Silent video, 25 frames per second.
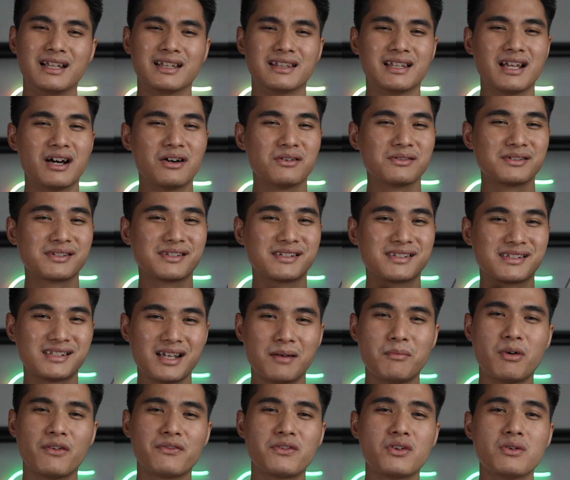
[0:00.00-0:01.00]
Now,
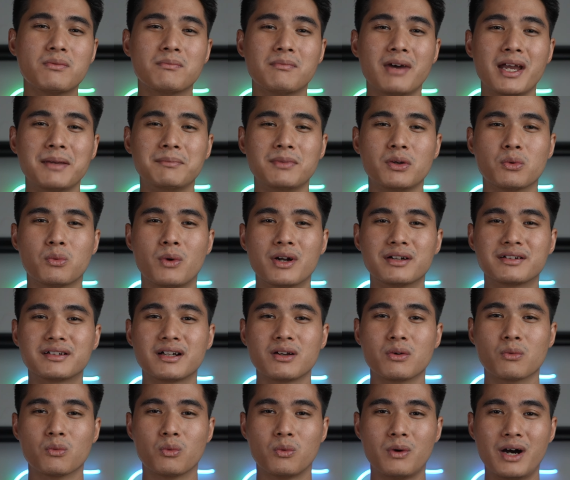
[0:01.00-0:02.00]
some of you might be
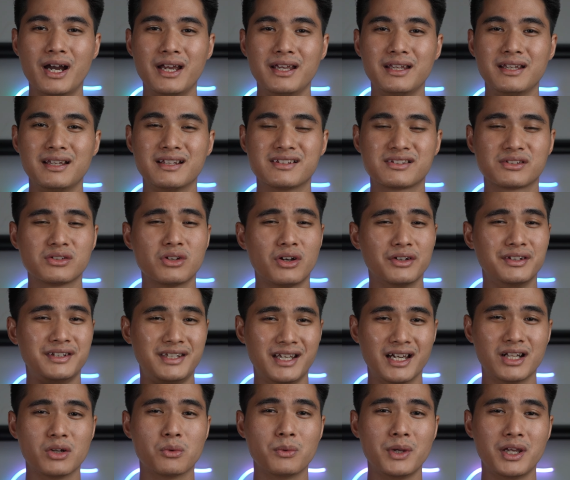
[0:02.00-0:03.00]
wondering why it's not
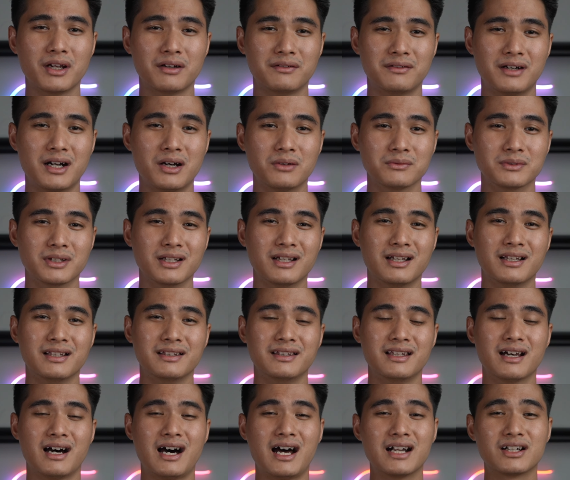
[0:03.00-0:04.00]
the other way around,
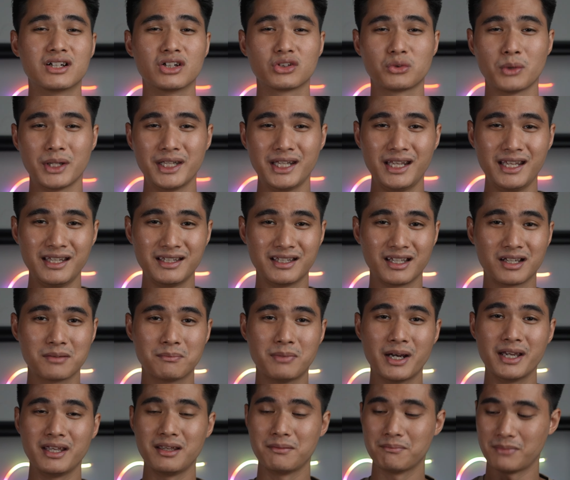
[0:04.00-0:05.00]
the
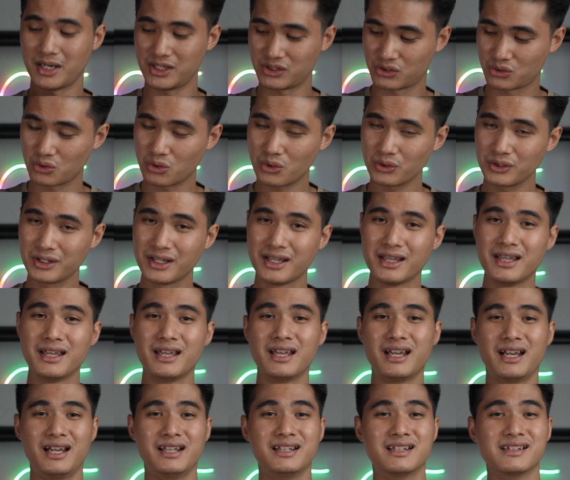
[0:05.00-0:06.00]
128GB in my drone
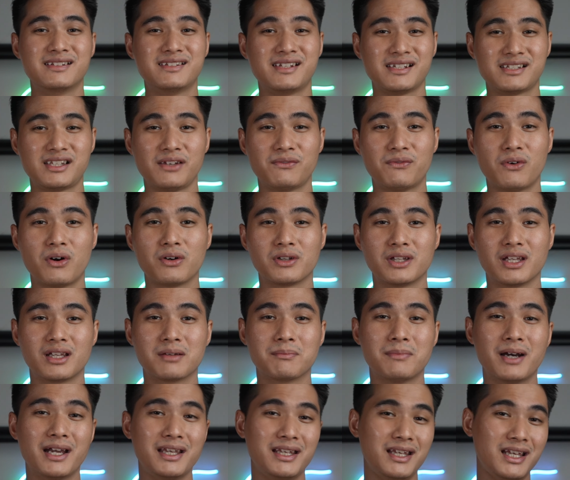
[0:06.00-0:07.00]
and the
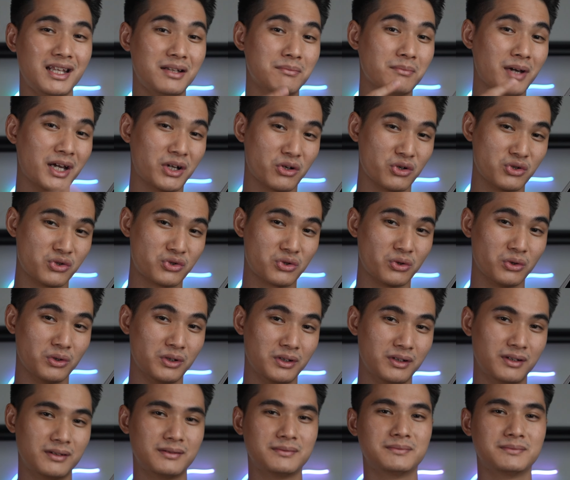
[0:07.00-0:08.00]
64GB in my controller.